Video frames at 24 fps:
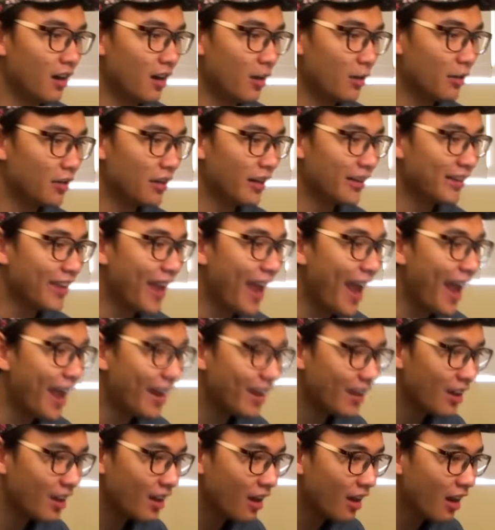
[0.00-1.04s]
Was it
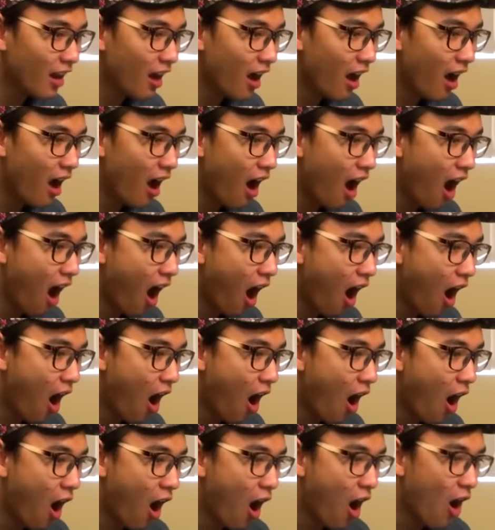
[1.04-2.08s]
Ken?
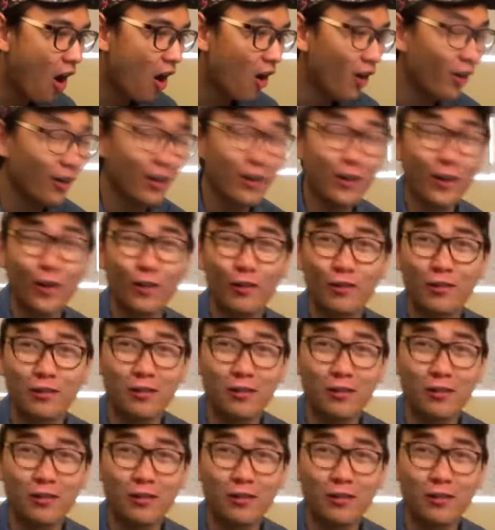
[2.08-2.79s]
Oh, it looks